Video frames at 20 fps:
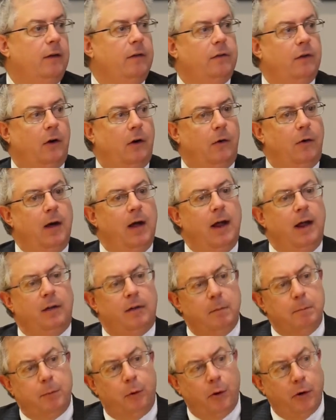So
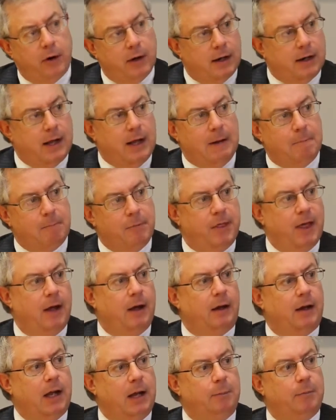it's important
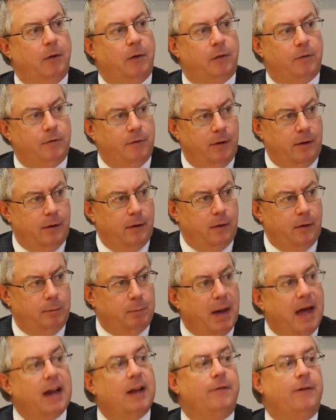to keep
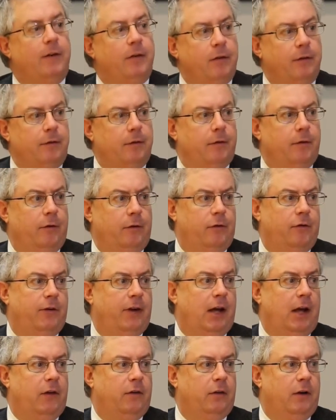those benefits of
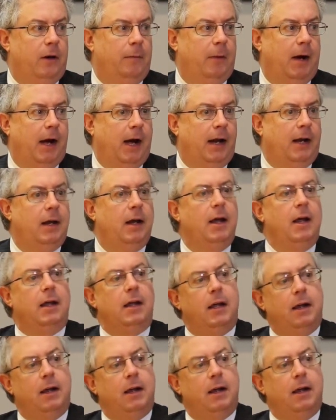diversification in mind,